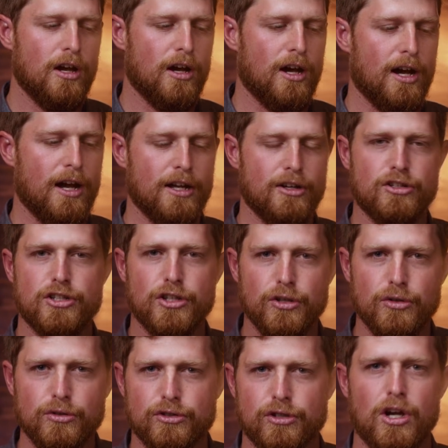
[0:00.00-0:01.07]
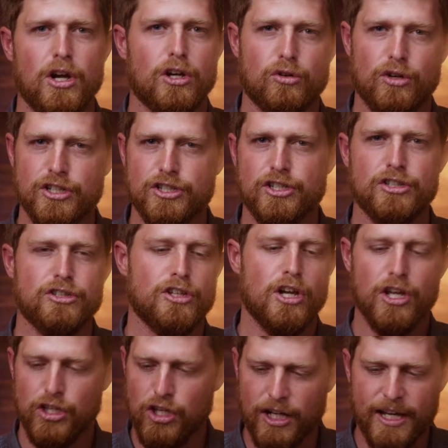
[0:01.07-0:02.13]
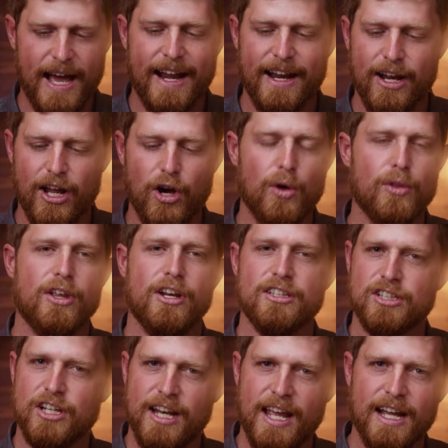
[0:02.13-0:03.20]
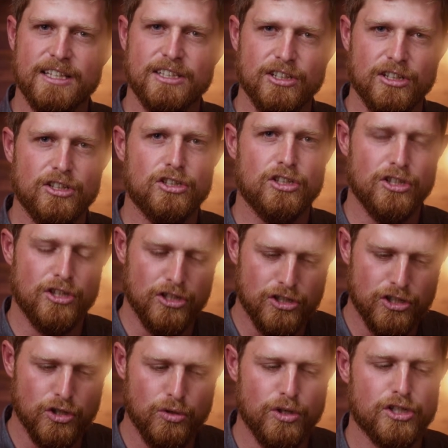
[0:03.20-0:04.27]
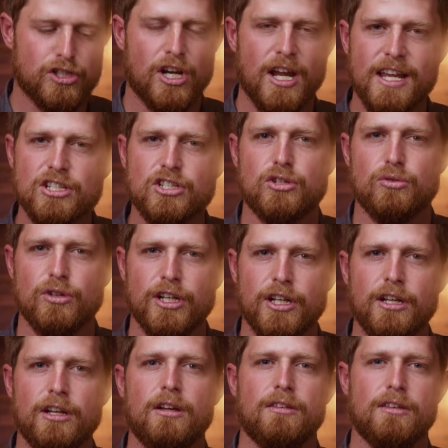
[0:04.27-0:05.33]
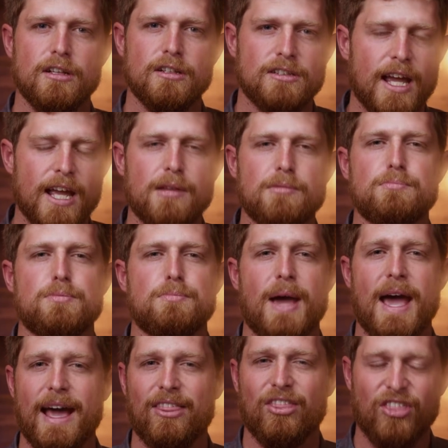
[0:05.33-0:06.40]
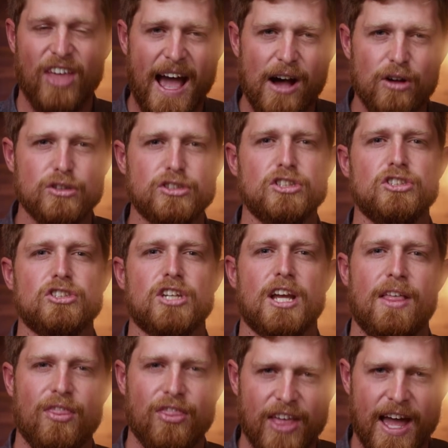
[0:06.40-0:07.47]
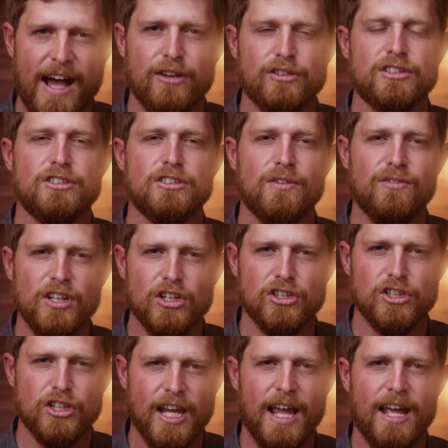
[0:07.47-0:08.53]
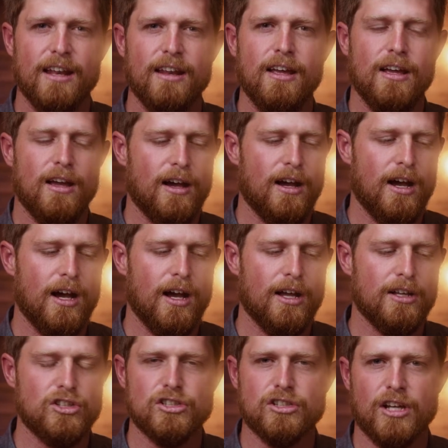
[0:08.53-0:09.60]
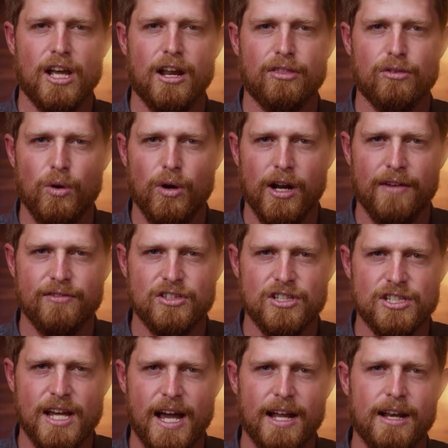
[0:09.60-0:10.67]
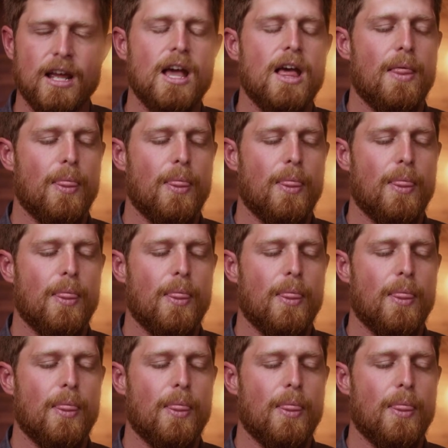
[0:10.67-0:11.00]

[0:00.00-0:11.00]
uh, Jews, Christians, you got to know that it's connected to the Jewish history that dates back thousands and thousands of years. You can't uh, just kind of throw it off to the side.